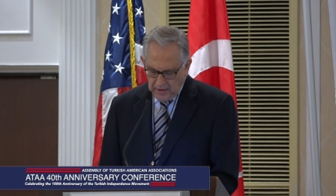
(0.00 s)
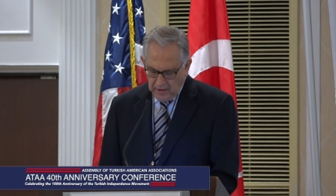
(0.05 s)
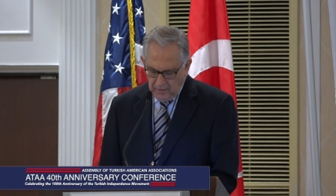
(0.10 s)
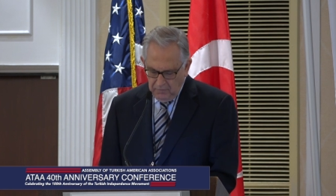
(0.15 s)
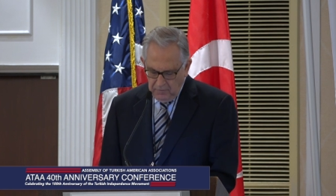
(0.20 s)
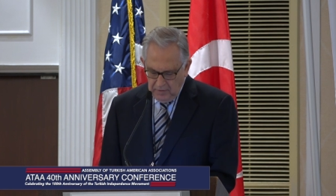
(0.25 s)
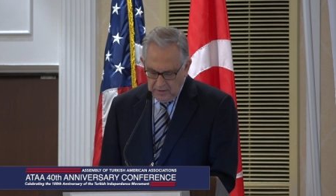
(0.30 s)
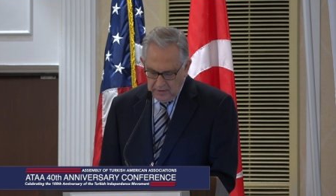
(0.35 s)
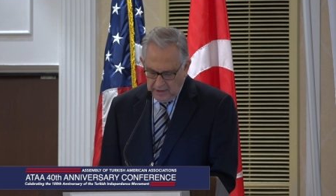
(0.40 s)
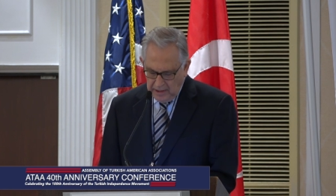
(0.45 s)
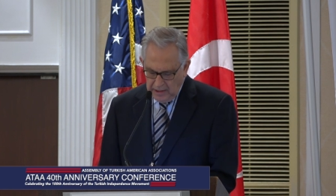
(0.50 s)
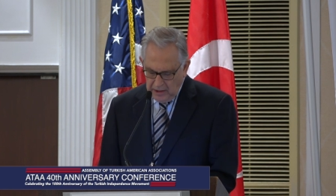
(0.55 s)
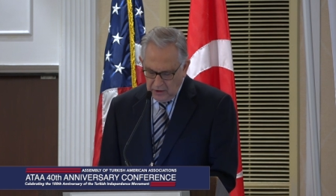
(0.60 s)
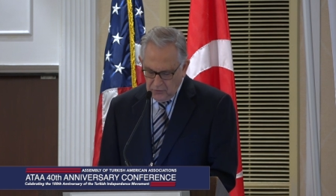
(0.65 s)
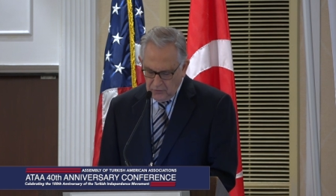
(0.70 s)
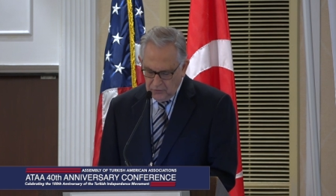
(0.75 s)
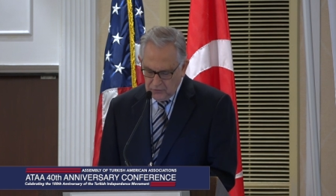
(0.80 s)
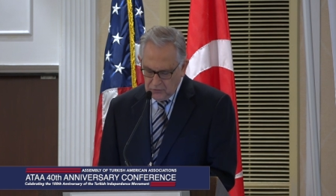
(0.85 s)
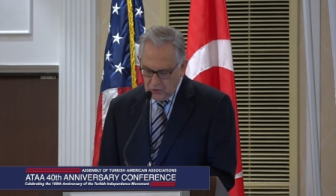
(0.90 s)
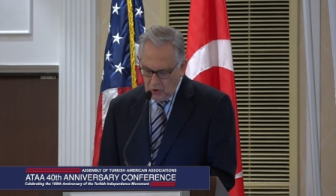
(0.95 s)
with a lot
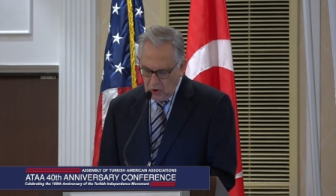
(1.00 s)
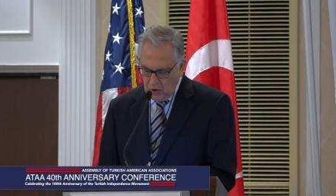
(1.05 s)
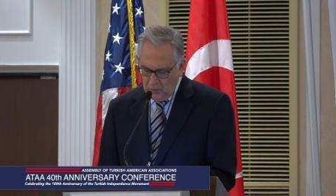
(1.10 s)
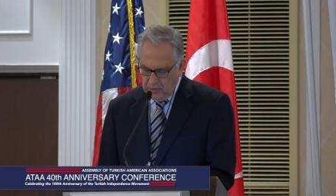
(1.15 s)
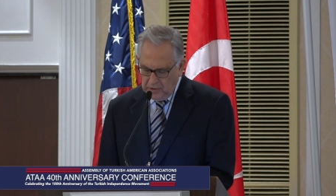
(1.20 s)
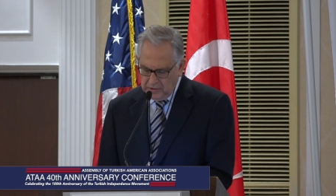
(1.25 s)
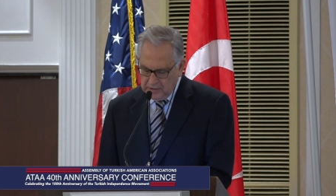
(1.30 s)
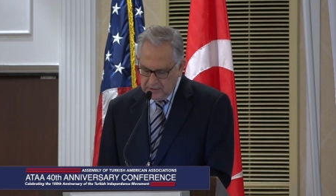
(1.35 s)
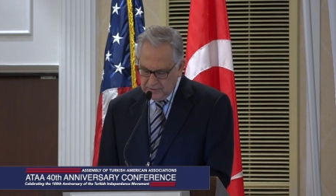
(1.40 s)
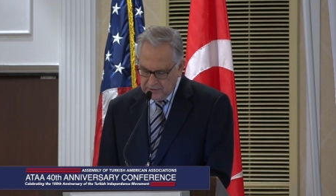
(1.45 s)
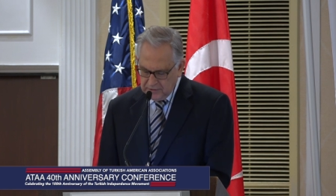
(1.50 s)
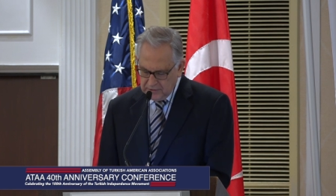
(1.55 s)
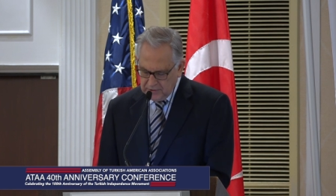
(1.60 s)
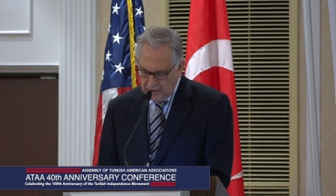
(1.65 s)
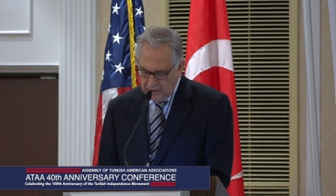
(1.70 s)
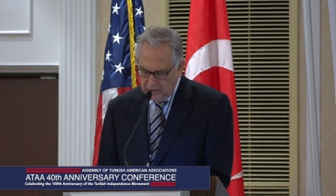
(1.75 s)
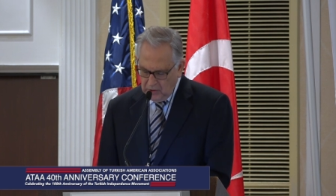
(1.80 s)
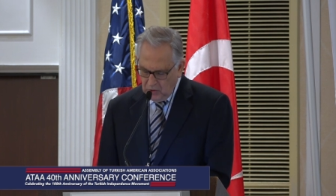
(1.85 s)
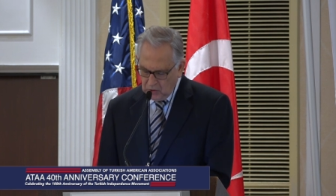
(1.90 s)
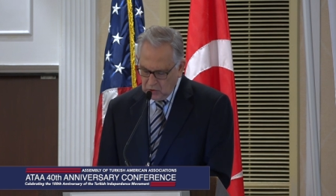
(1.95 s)
of turbulence
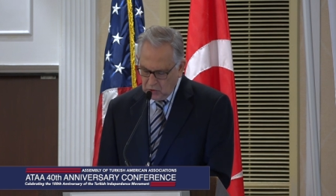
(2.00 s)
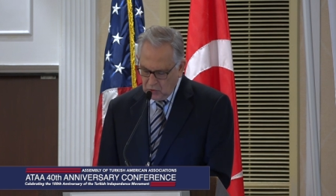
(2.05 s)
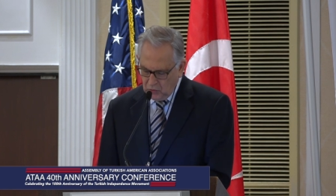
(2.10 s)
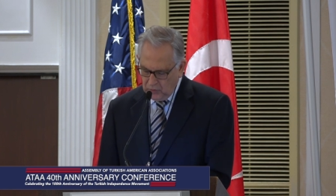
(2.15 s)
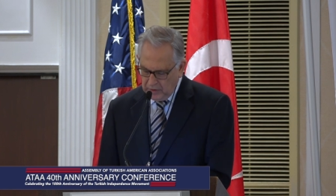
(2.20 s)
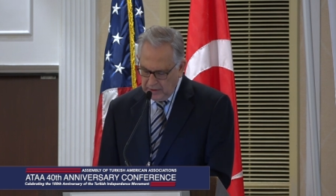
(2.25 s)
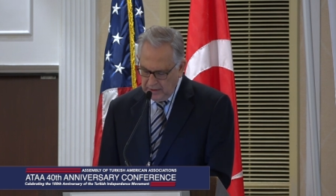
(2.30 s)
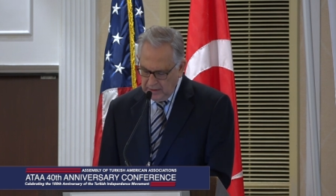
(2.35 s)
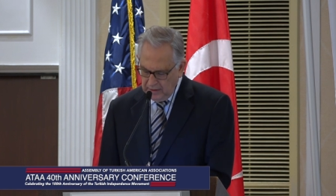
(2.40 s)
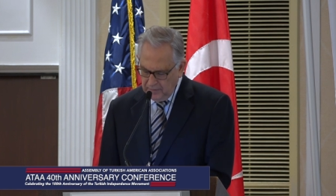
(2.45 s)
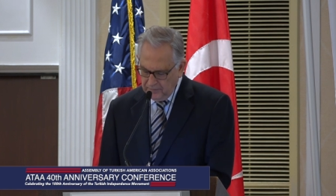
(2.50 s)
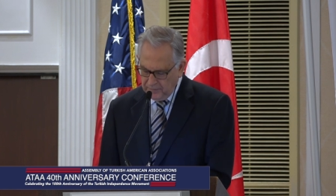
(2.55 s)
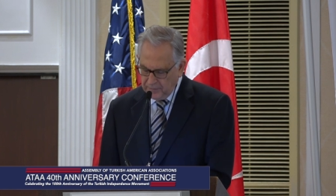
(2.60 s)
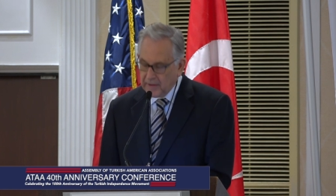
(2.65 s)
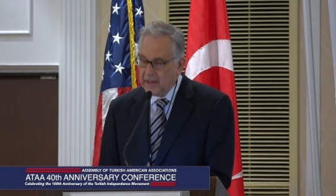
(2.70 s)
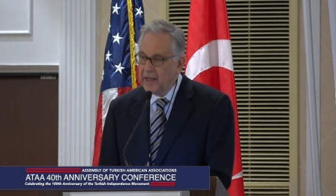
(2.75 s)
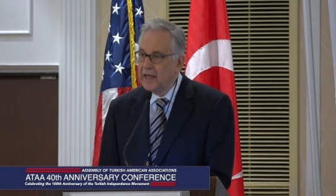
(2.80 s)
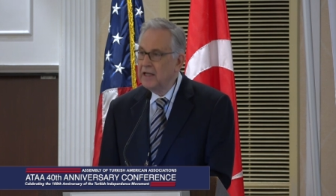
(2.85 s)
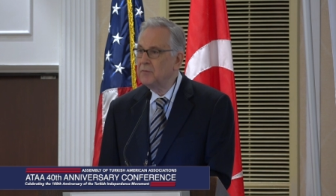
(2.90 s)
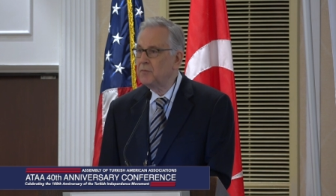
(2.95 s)
along the way
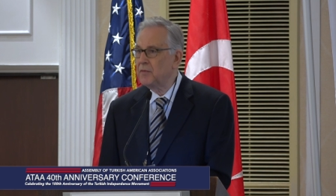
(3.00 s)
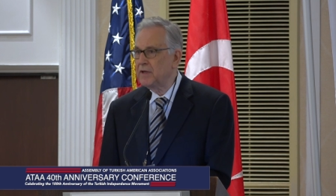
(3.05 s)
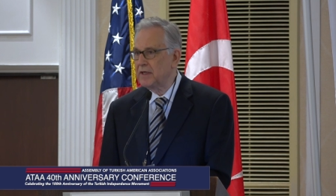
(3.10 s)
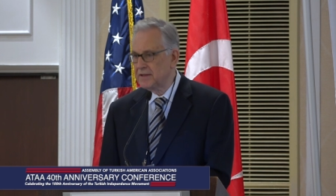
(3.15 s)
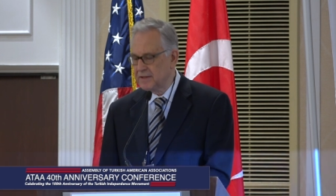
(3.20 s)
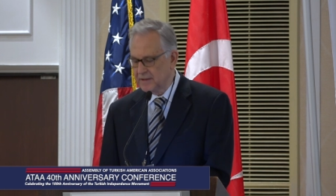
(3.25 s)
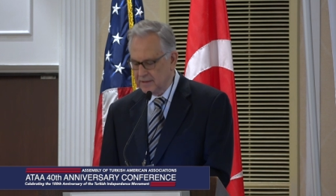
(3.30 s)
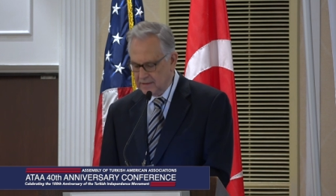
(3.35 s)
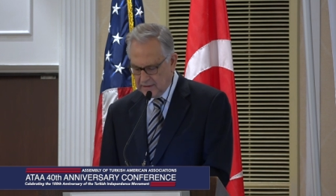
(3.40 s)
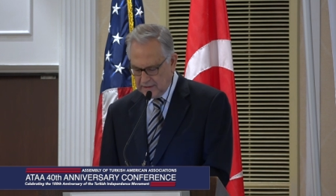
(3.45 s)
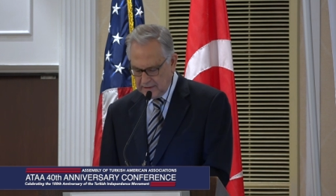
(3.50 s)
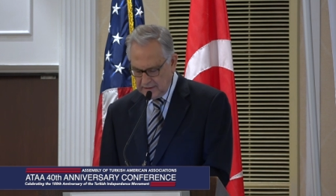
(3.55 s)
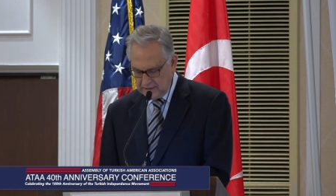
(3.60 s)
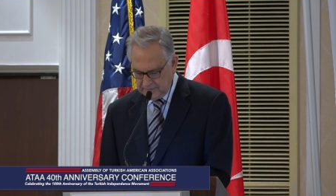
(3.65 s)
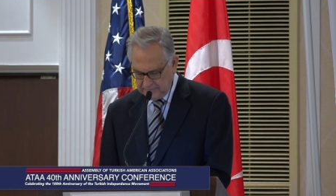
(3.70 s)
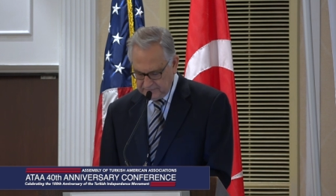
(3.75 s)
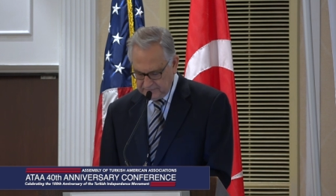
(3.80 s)
and presently.